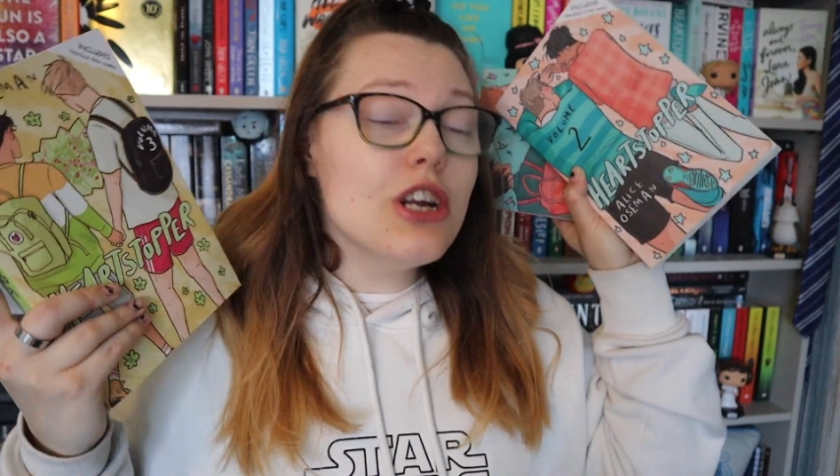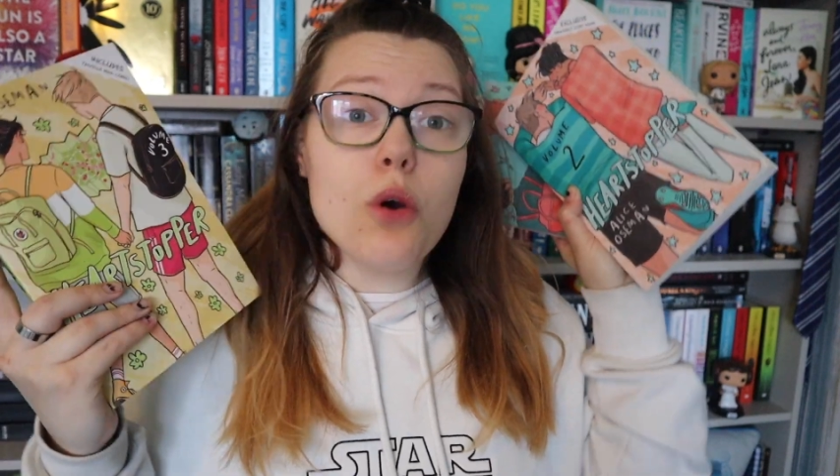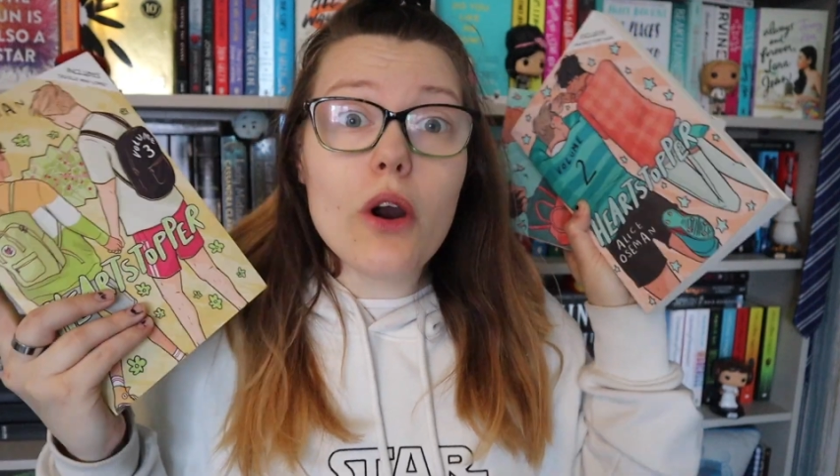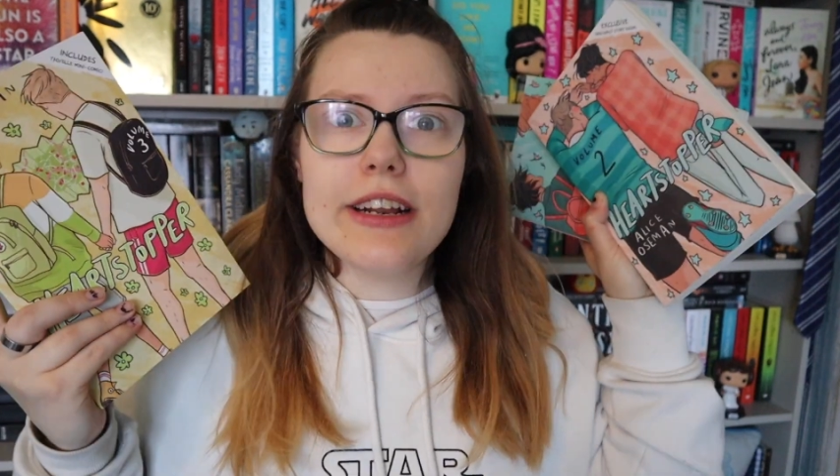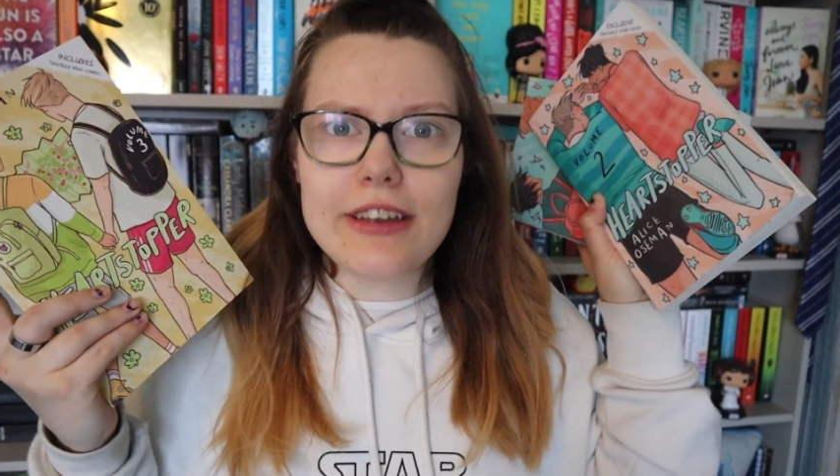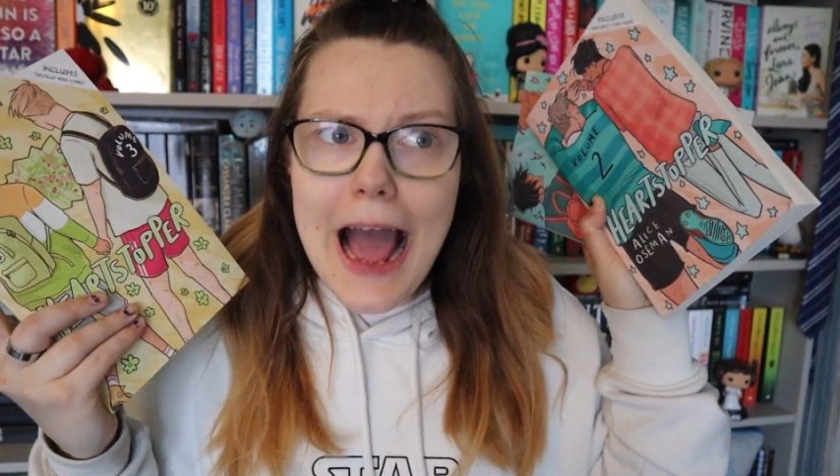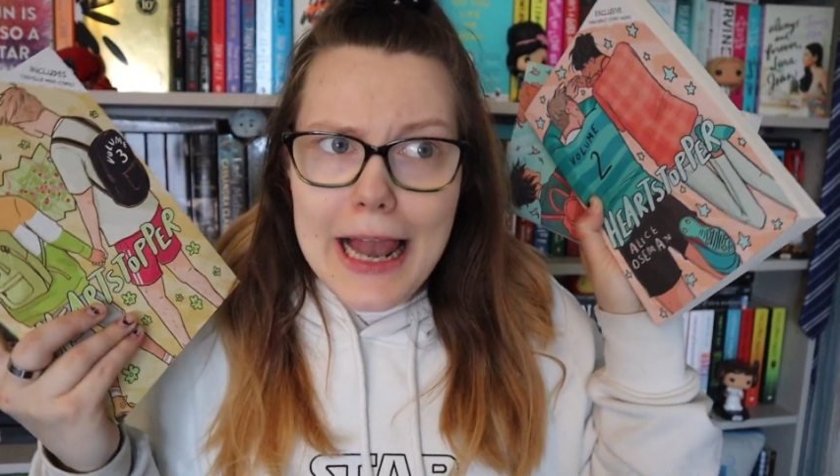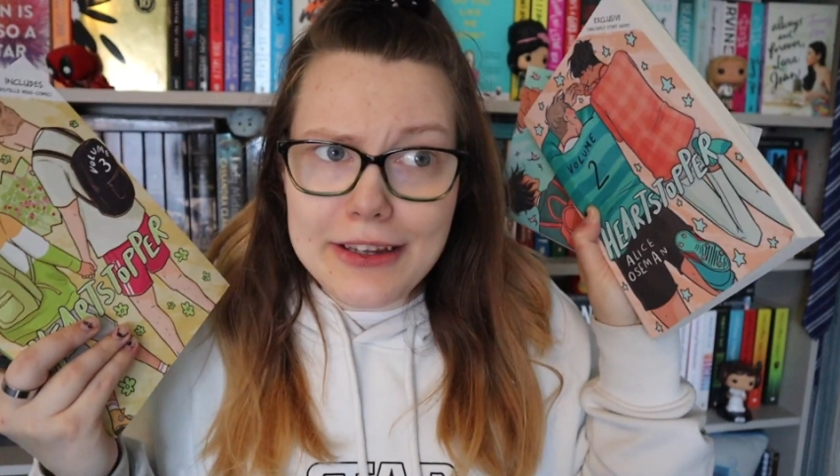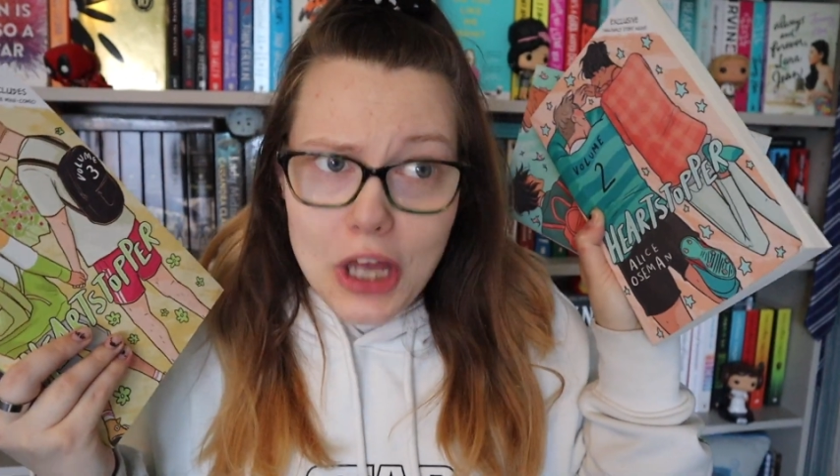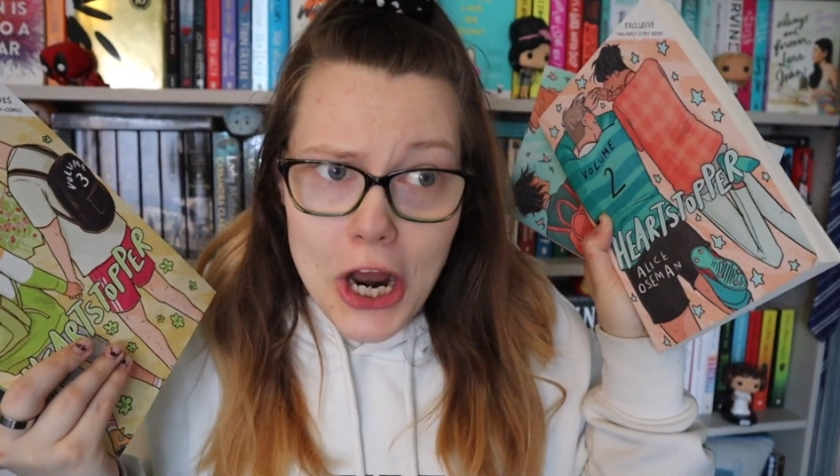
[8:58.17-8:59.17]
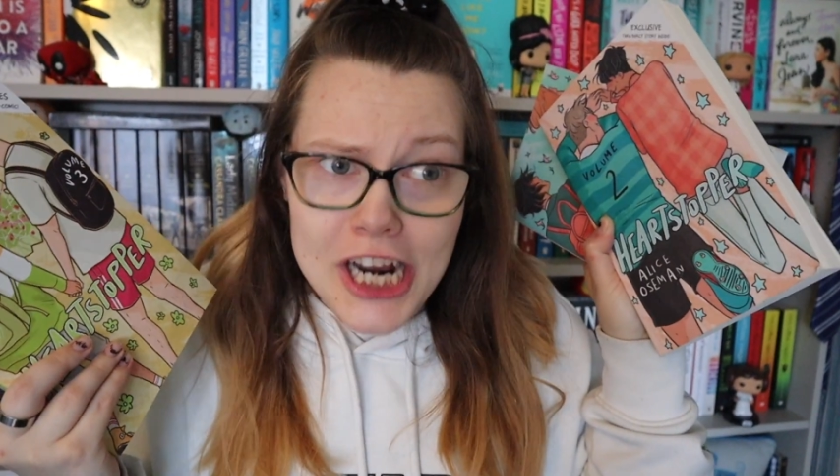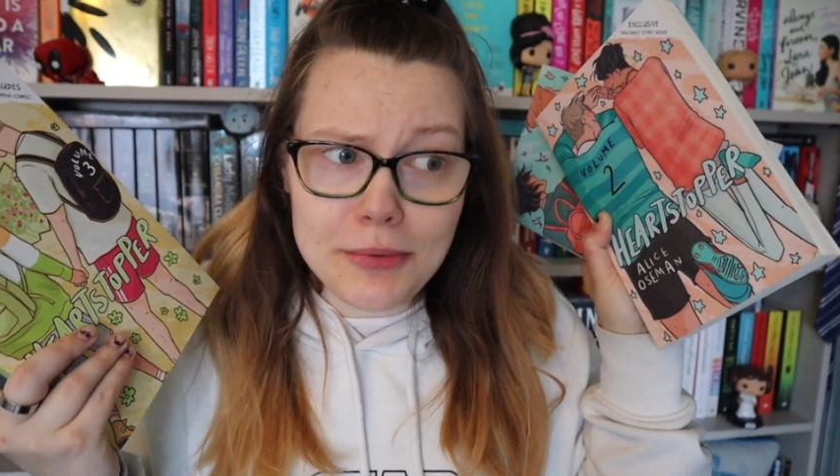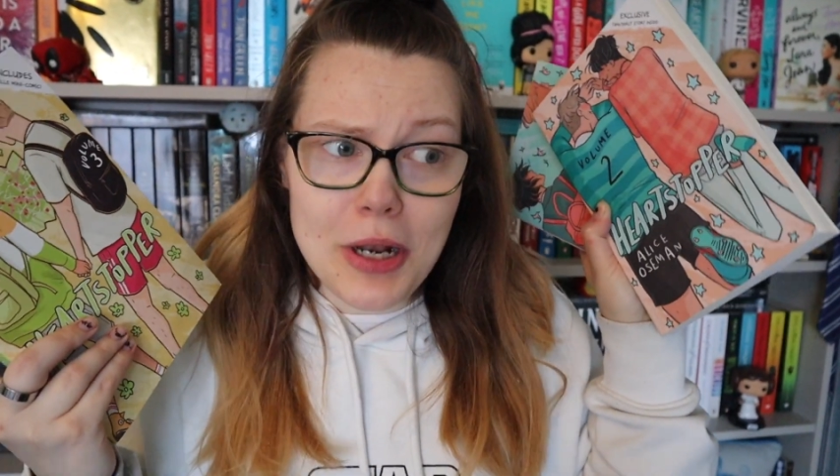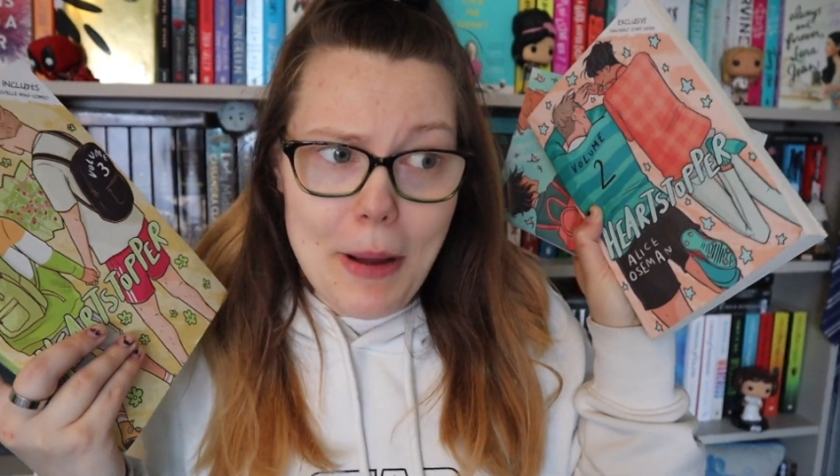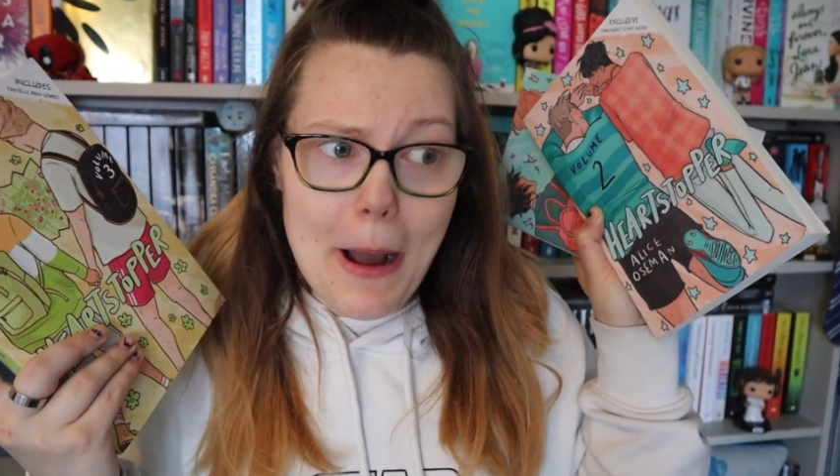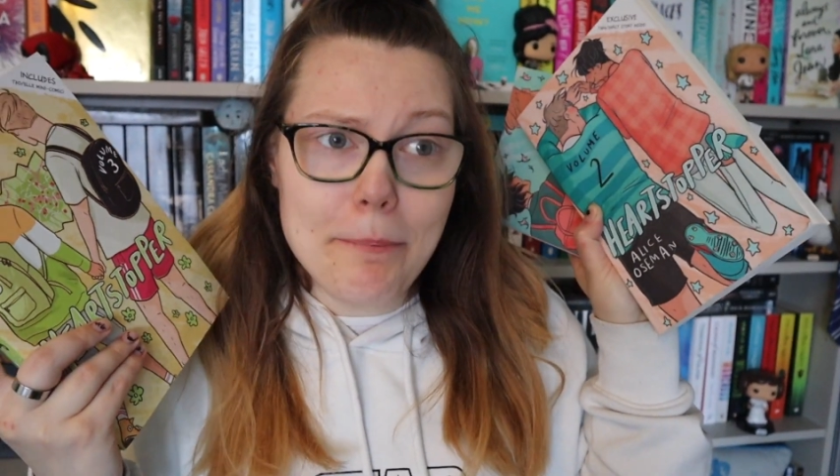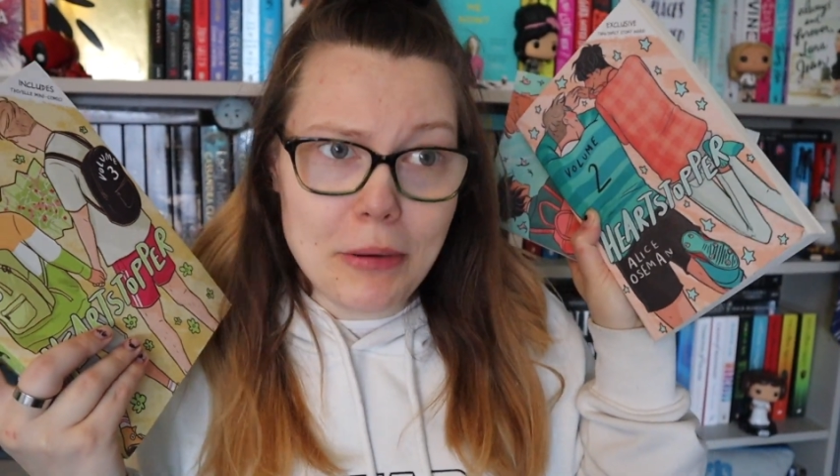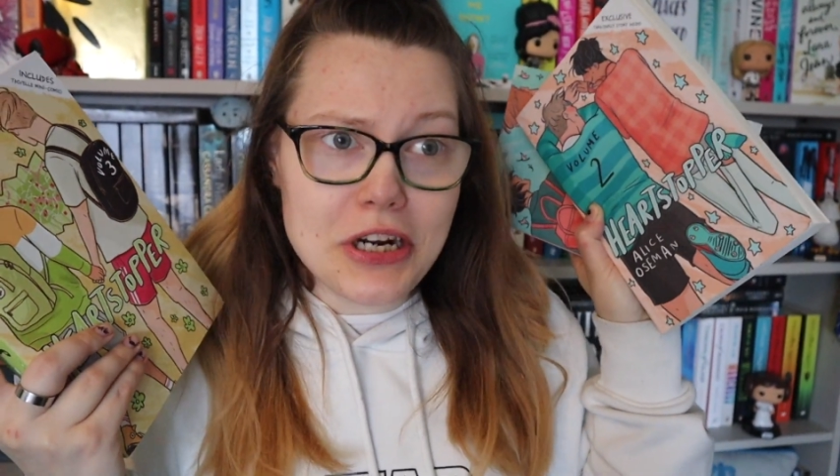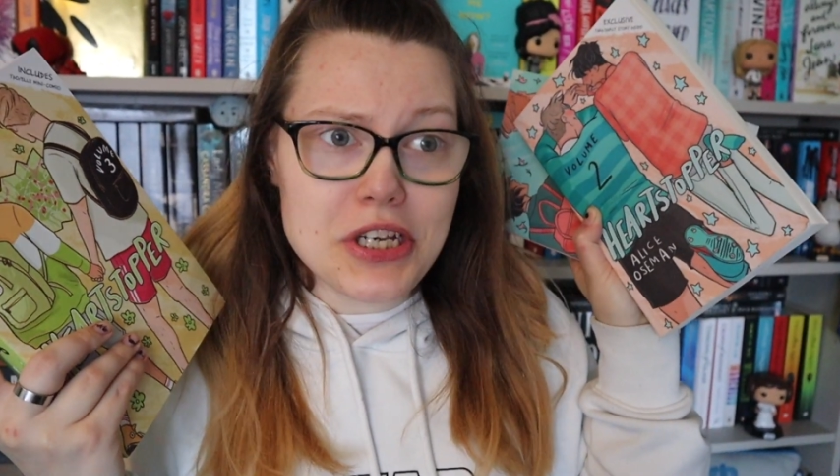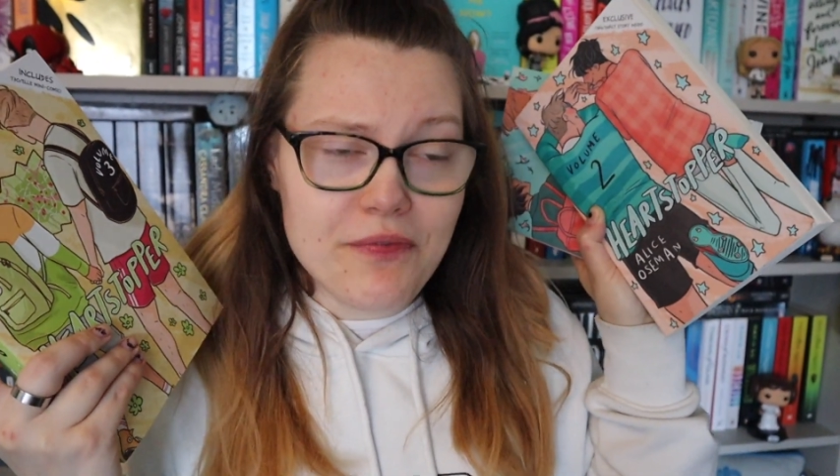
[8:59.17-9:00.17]
talking to Alice Oseman about
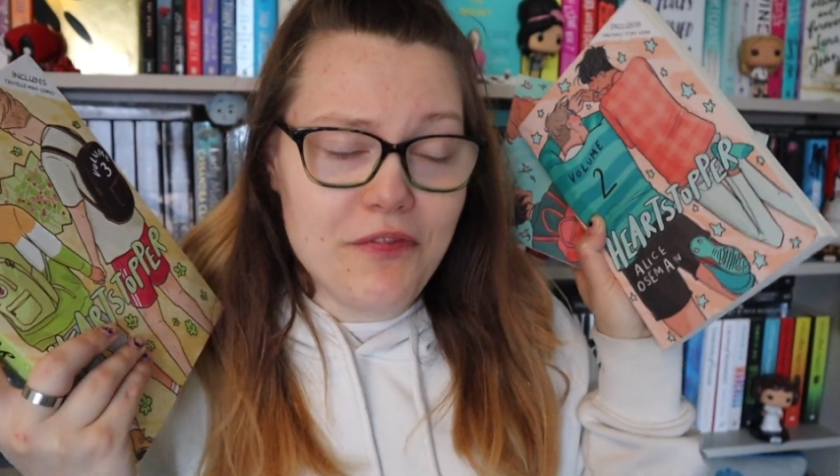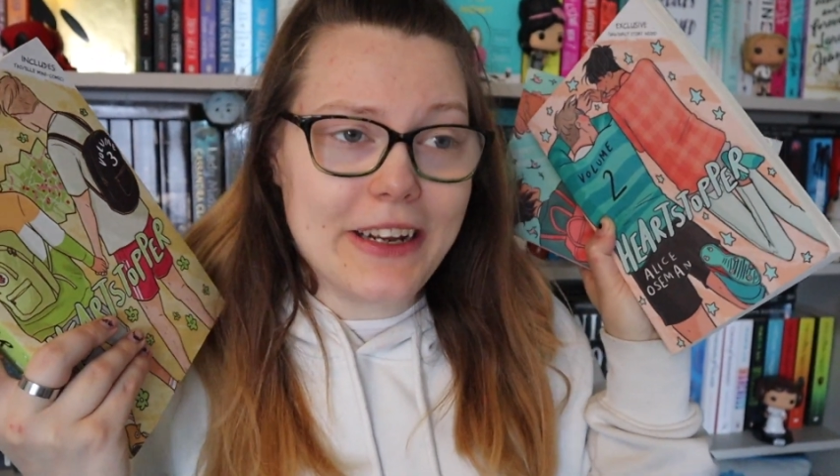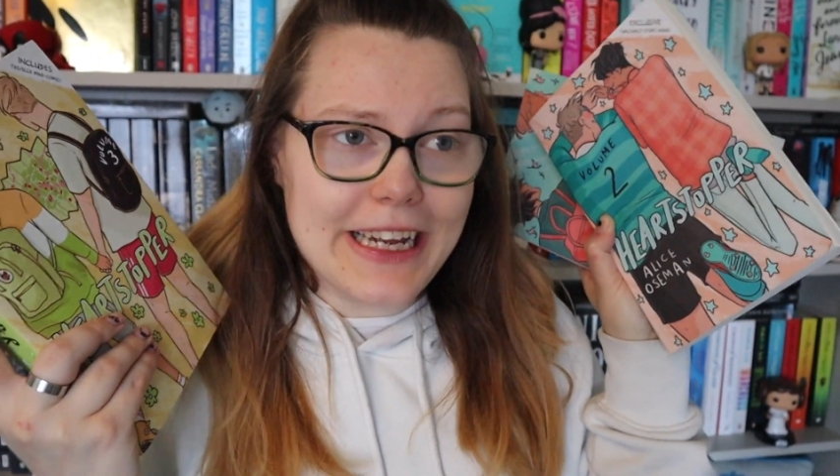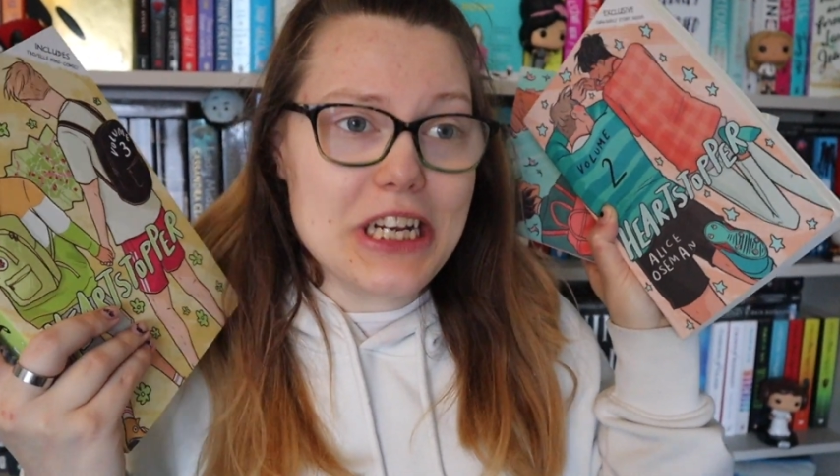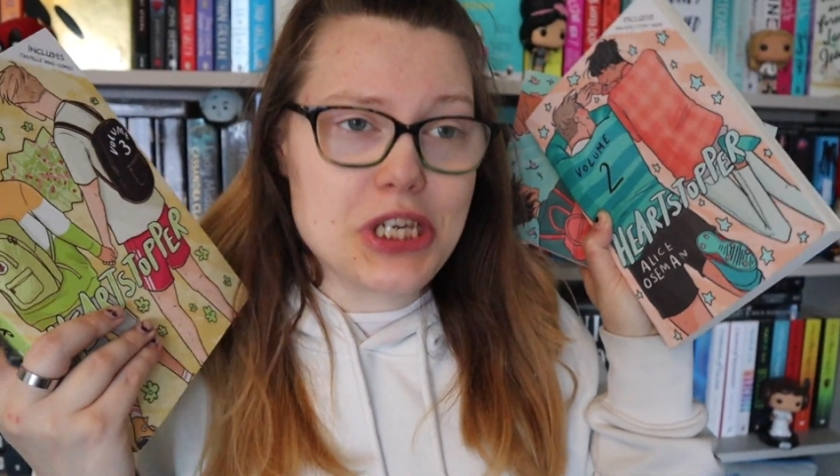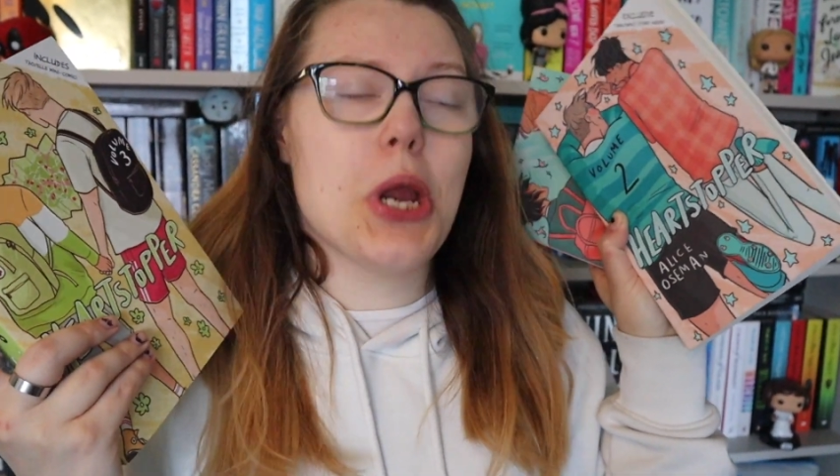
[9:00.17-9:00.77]
book fucking